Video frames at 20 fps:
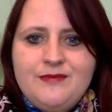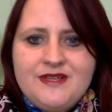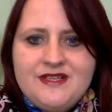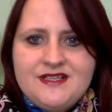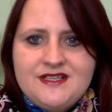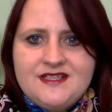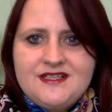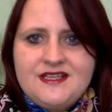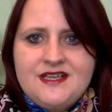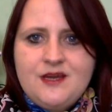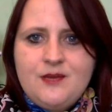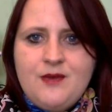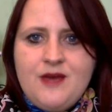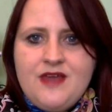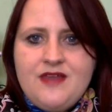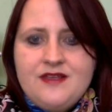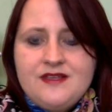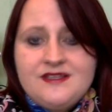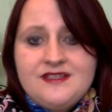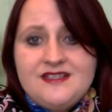business in a
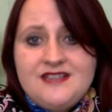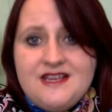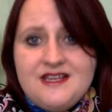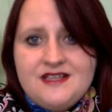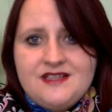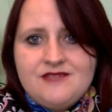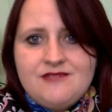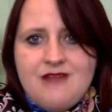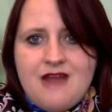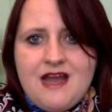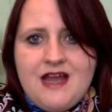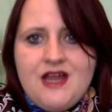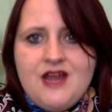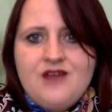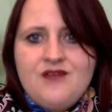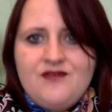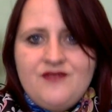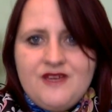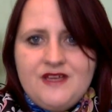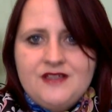way that sits right
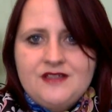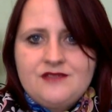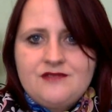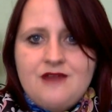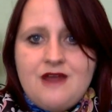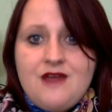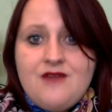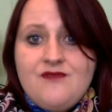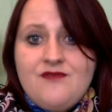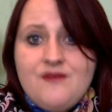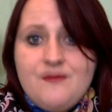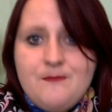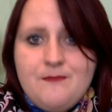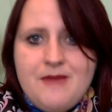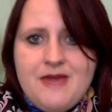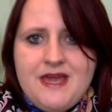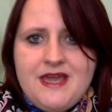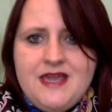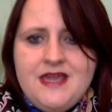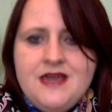and feels right for
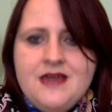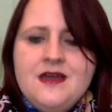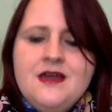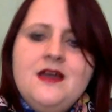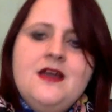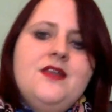me,